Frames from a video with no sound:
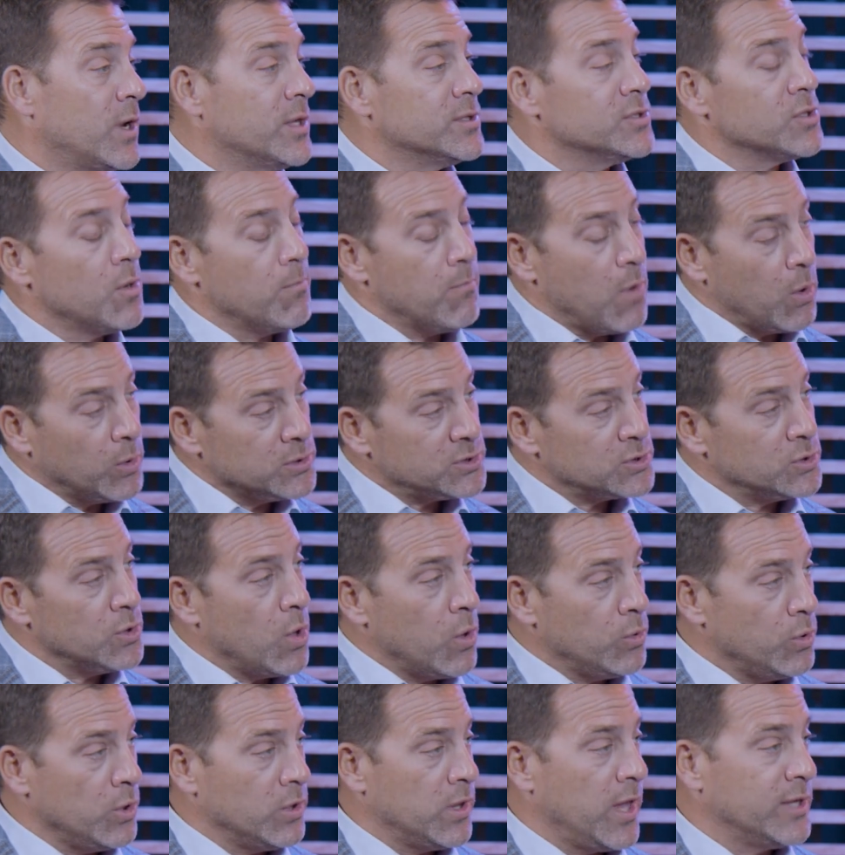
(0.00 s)
Right? So most
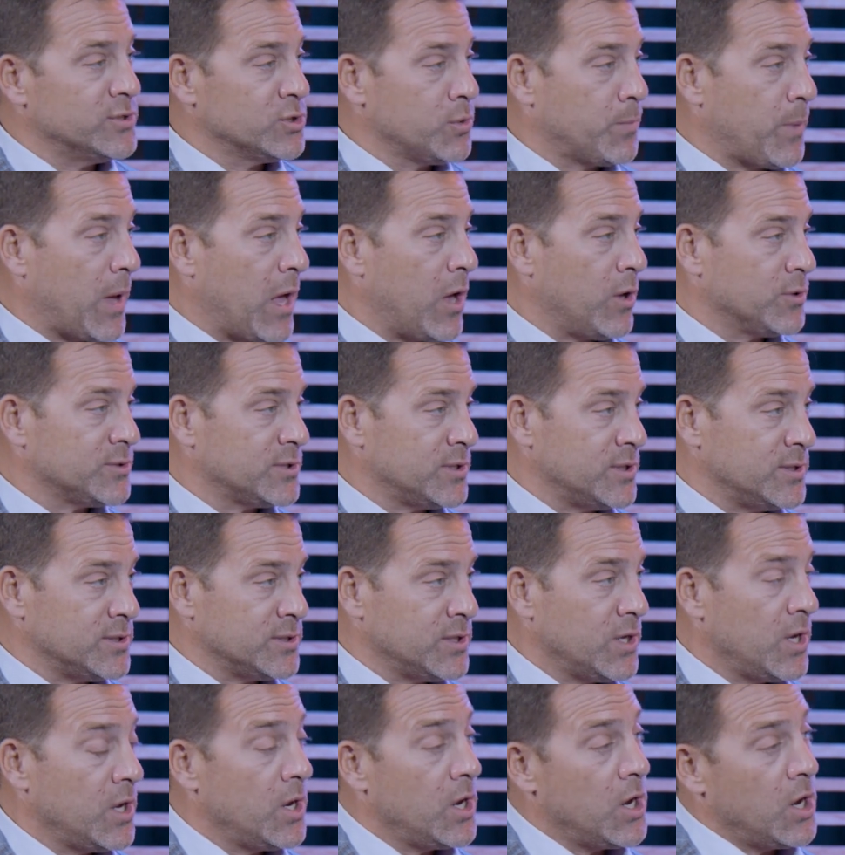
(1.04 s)
no new laser
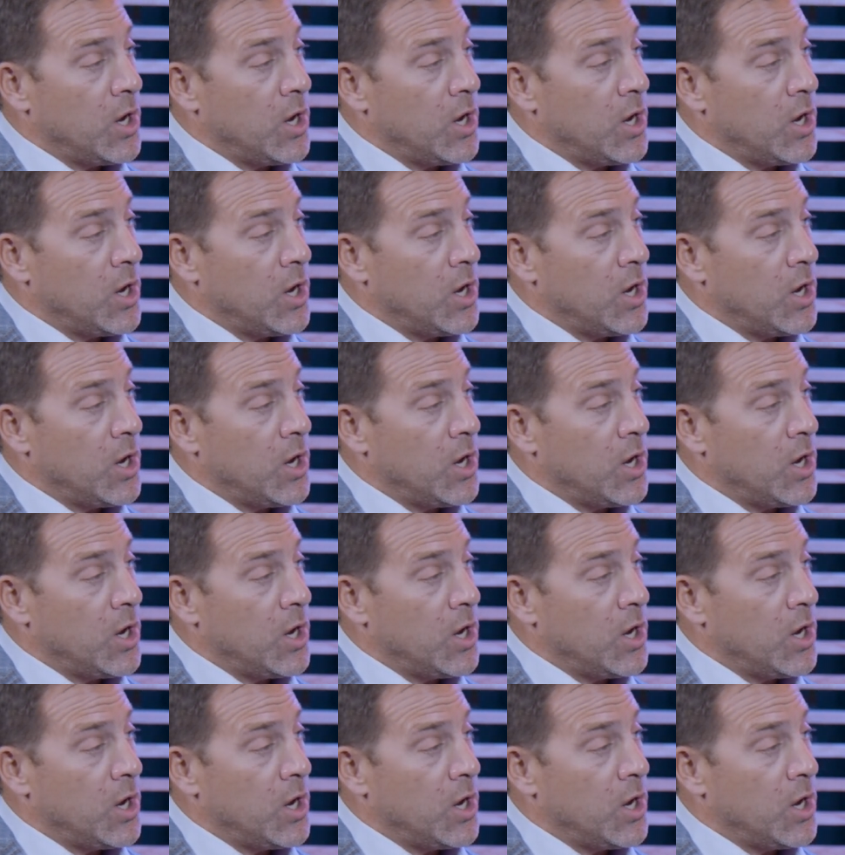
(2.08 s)
policies